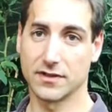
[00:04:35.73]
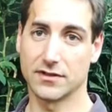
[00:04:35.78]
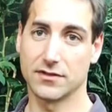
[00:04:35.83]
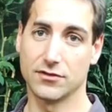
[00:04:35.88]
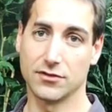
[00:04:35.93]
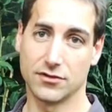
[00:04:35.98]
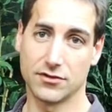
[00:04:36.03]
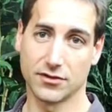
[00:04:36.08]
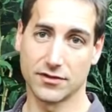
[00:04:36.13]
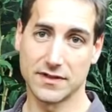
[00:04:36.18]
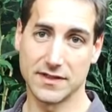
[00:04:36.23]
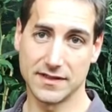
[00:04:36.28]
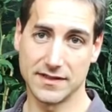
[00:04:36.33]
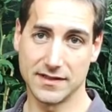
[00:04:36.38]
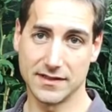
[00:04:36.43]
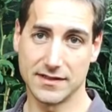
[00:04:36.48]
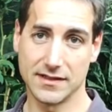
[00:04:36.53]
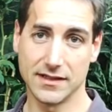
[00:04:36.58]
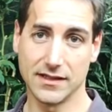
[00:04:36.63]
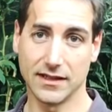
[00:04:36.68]
The
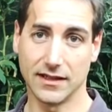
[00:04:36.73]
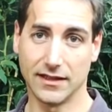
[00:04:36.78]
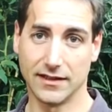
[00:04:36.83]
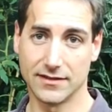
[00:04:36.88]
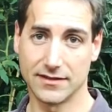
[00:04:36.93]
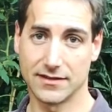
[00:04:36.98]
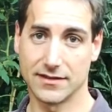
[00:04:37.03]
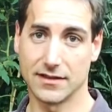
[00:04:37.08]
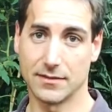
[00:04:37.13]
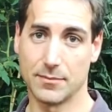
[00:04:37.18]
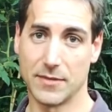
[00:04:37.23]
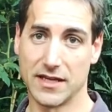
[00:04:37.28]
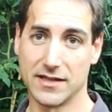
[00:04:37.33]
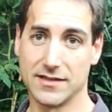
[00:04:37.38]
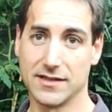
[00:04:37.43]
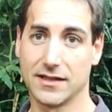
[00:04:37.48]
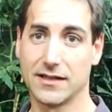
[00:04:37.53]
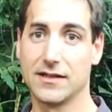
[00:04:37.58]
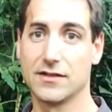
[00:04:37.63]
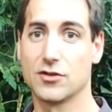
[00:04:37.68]
toxicity
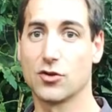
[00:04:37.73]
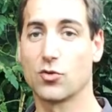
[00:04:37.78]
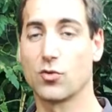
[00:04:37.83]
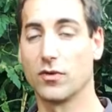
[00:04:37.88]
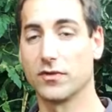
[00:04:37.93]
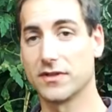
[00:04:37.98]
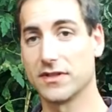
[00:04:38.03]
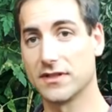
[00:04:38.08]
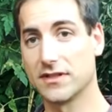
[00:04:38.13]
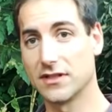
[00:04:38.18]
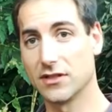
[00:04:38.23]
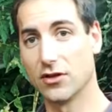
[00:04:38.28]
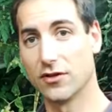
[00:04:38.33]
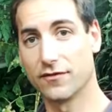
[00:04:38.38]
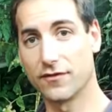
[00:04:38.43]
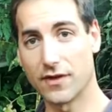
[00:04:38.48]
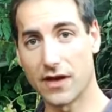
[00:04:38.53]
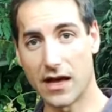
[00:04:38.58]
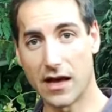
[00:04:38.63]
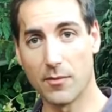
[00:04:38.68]
is basically the
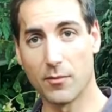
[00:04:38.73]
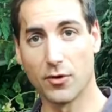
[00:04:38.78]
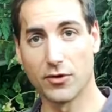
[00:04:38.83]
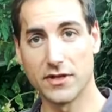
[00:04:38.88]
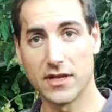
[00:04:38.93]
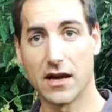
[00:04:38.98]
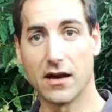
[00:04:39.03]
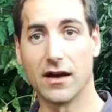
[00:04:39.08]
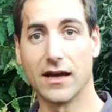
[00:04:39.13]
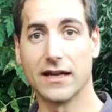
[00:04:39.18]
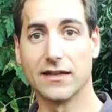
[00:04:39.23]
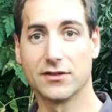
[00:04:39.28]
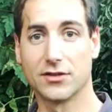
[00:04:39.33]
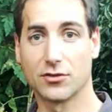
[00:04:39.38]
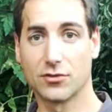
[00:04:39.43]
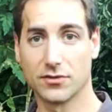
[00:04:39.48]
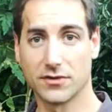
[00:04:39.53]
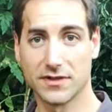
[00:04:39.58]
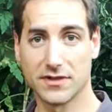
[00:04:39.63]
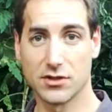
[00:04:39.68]
quantity of
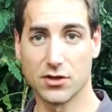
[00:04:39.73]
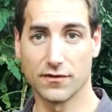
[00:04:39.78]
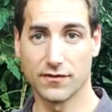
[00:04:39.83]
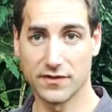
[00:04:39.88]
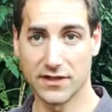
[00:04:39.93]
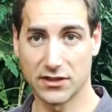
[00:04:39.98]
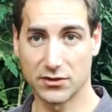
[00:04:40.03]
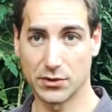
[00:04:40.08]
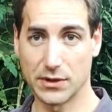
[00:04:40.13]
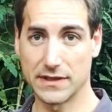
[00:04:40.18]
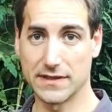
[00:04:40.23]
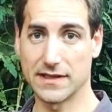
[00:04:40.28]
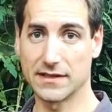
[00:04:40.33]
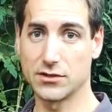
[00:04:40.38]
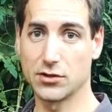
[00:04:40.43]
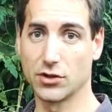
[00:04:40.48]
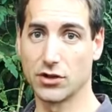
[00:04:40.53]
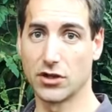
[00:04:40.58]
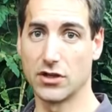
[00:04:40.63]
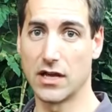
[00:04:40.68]
ammonia and the quantity of
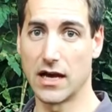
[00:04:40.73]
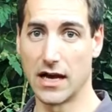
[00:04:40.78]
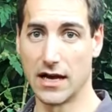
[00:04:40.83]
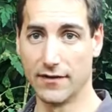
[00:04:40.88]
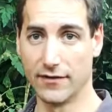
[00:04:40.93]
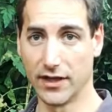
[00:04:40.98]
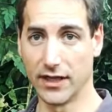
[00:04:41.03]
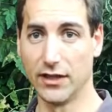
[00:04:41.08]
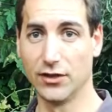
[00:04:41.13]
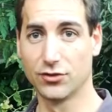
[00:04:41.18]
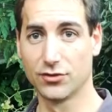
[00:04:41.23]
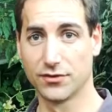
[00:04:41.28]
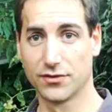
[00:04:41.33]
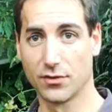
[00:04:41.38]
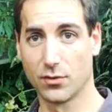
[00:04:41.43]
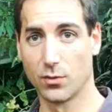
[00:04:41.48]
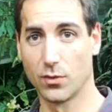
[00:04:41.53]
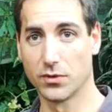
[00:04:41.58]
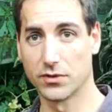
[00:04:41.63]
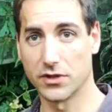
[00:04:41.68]
nitrate that you're going to have
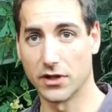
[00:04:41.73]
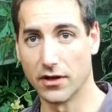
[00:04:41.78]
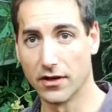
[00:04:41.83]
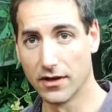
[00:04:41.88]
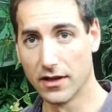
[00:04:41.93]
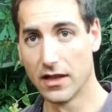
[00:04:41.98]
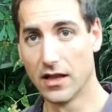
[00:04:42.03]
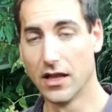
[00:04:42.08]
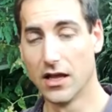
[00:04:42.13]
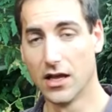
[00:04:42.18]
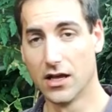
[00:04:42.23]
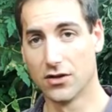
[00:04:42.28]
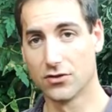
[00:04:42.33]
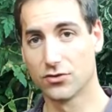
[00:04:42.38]
into the water.